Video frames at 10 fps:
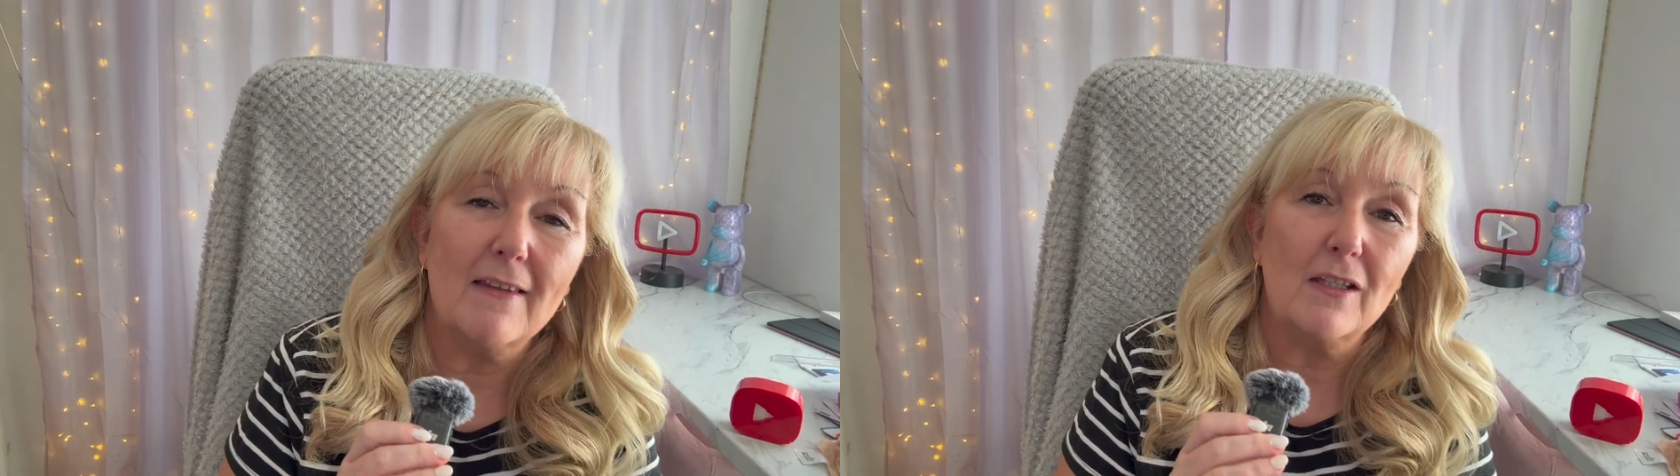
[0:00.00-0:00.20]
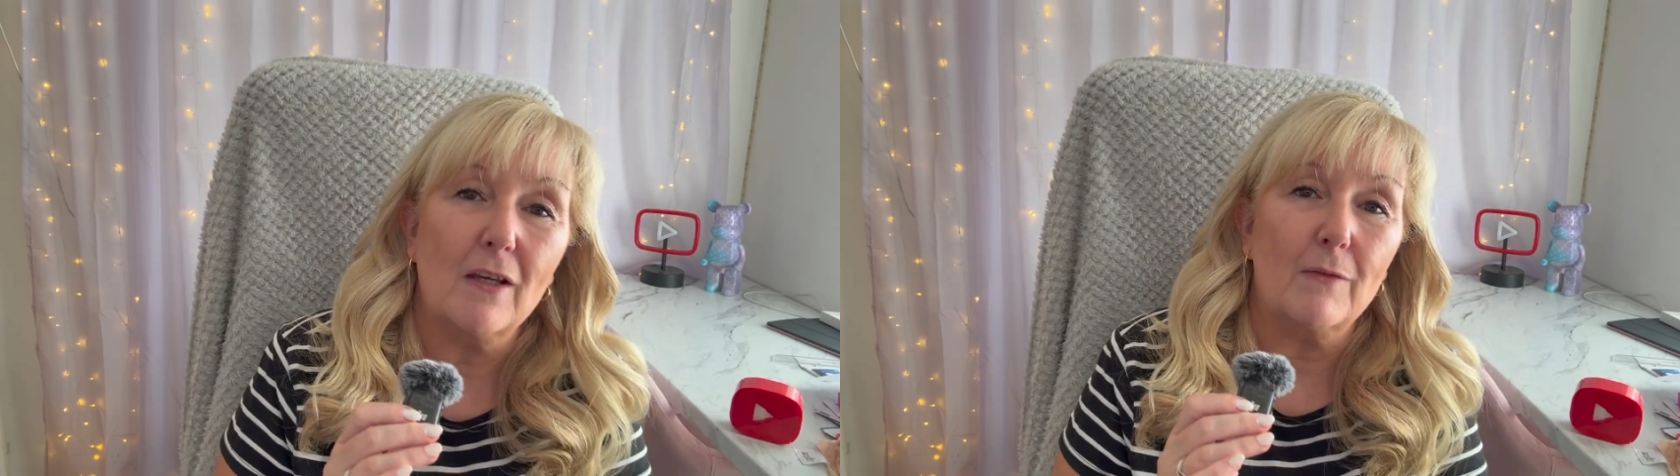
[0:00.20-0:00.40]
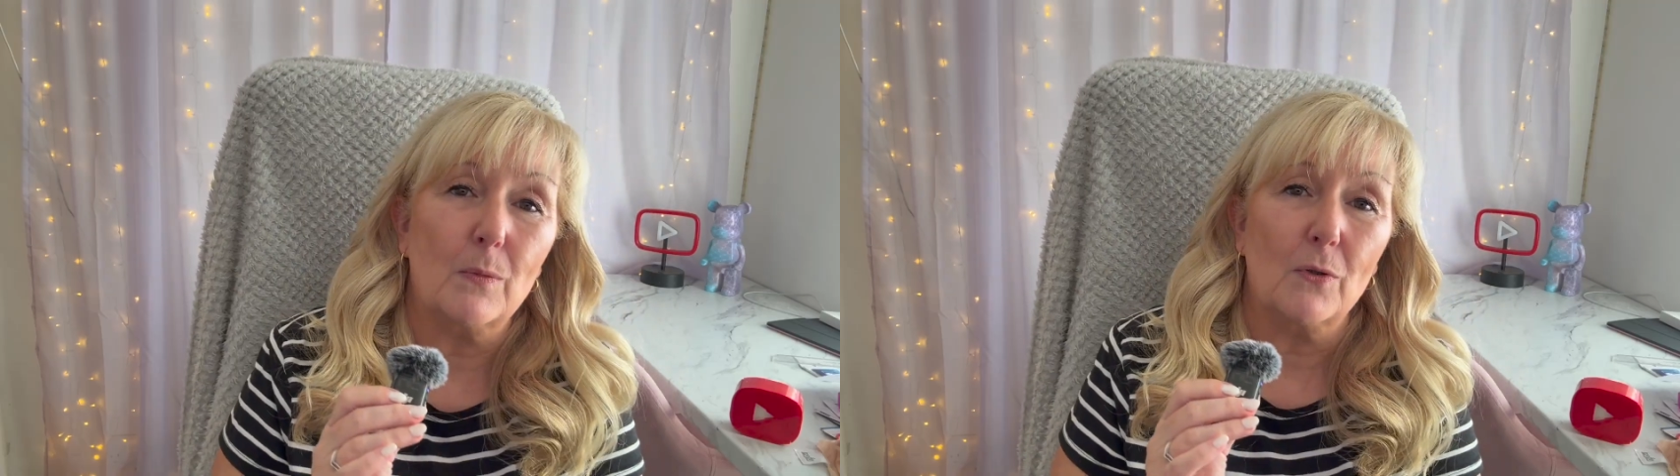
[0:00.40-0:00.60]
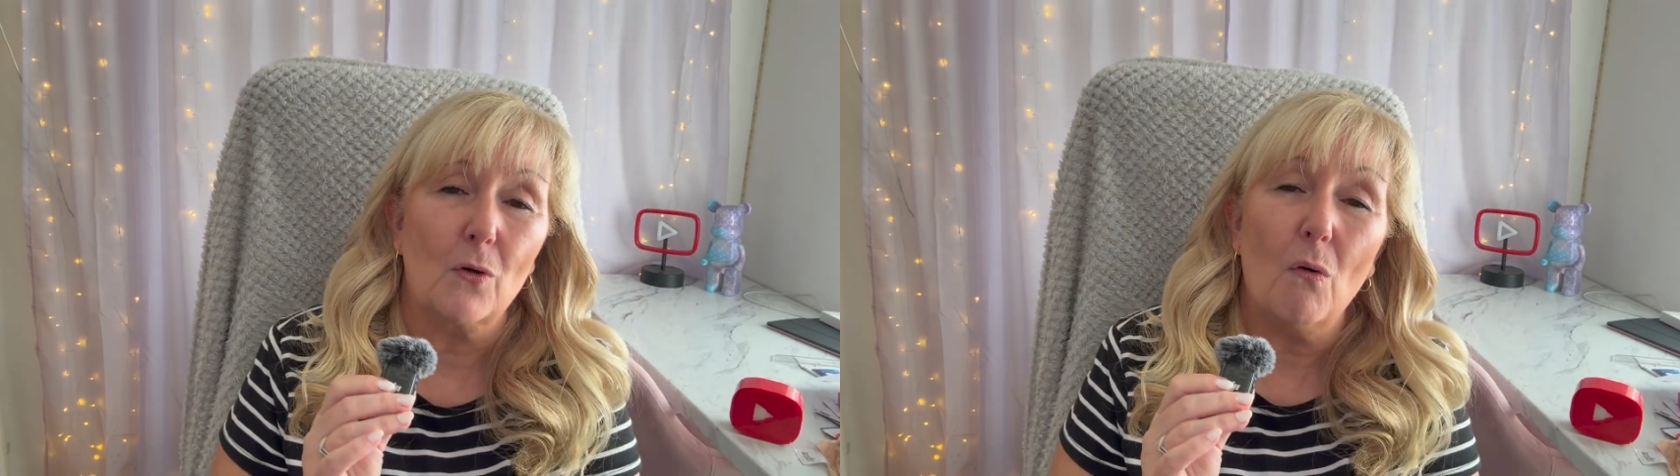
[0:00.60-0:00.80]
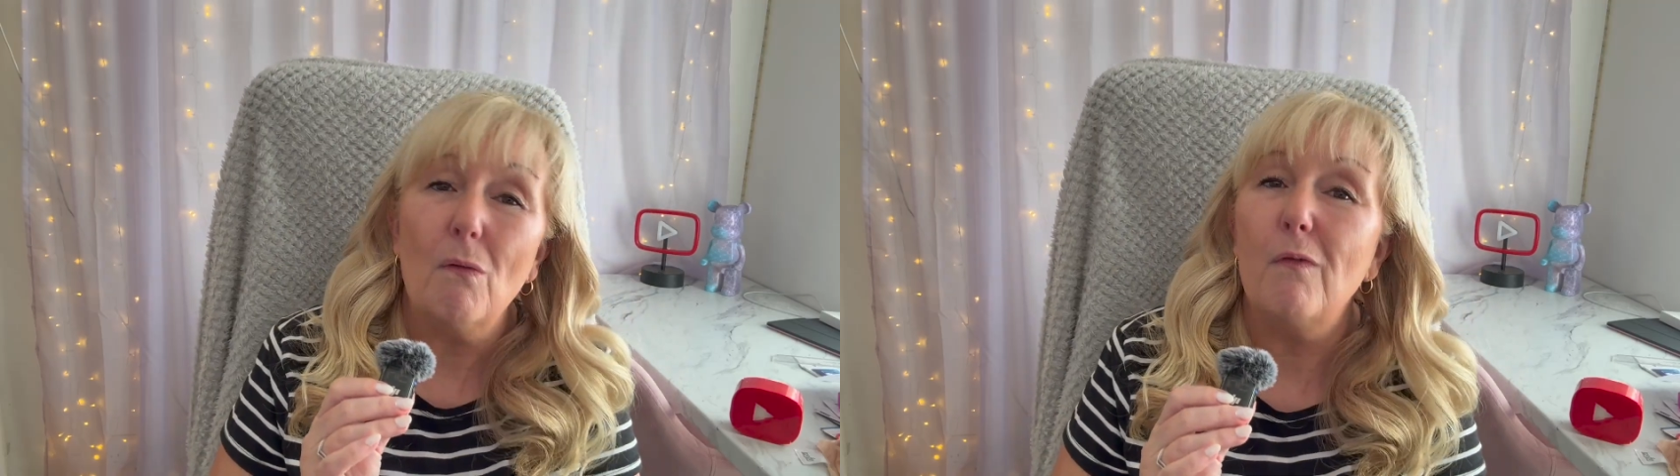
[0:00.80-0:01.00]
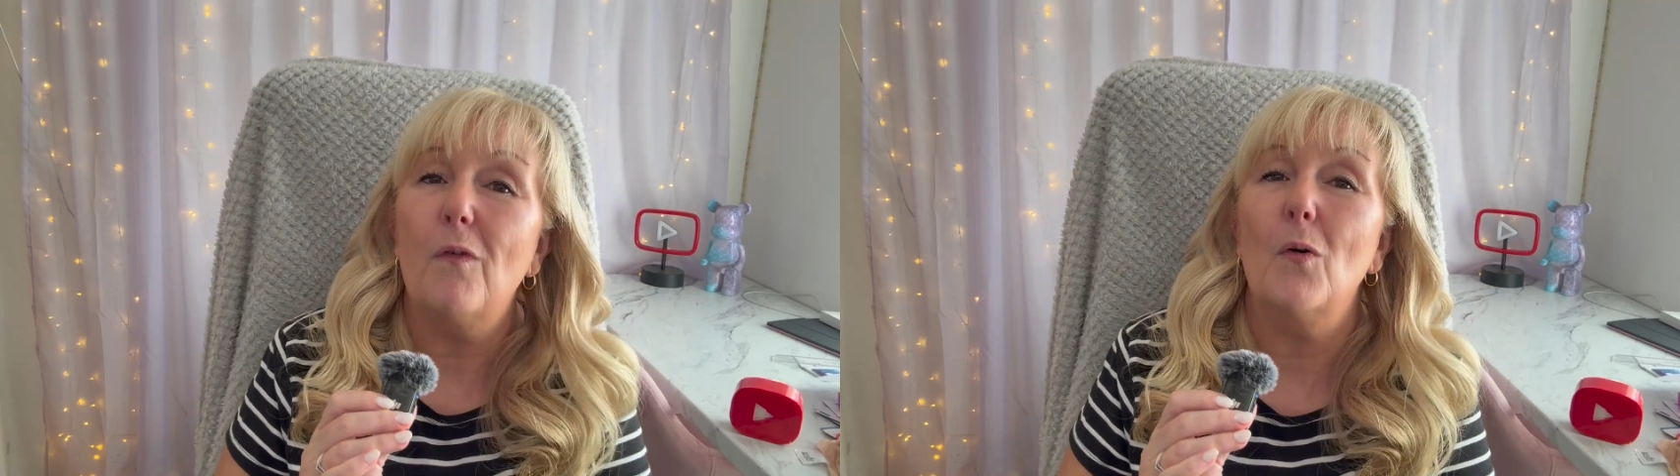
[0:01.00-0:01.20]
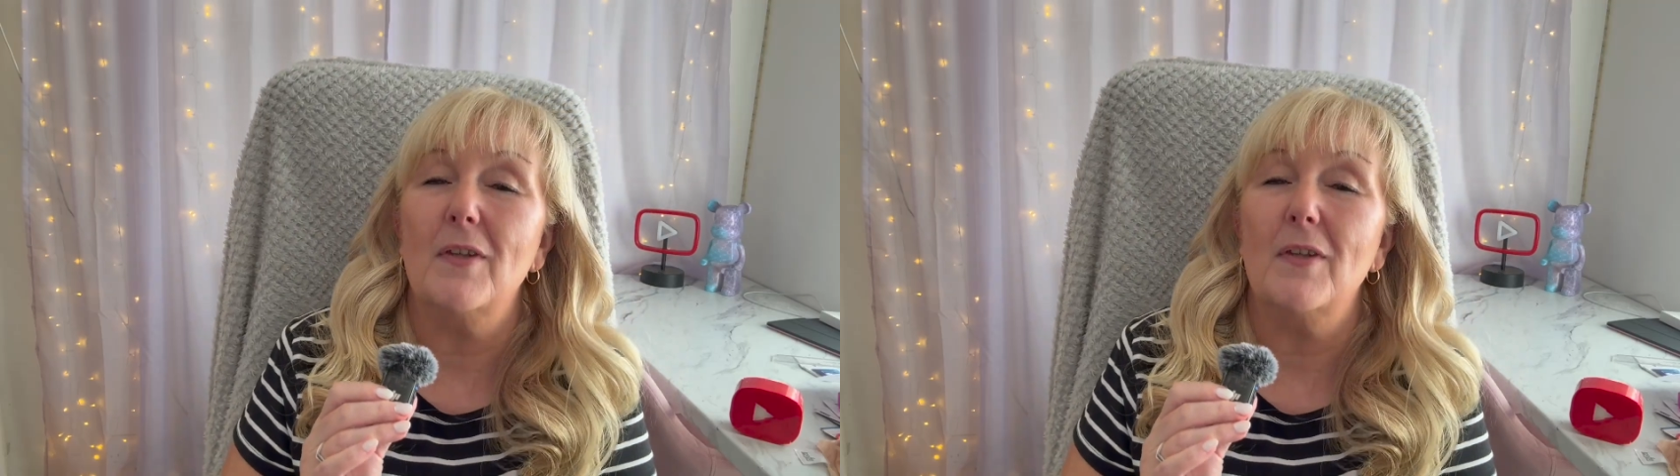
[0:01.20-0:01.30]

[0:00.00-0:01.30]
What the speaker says: The service was awful.